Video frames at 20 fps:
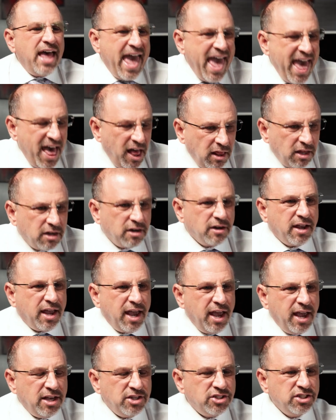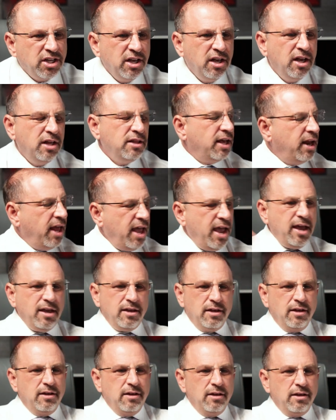the Heller case that,
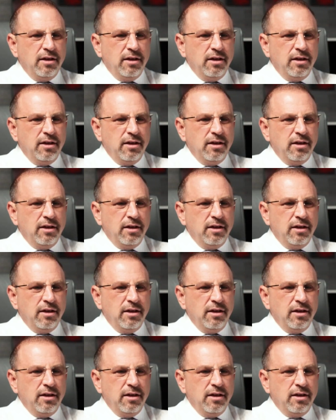hey,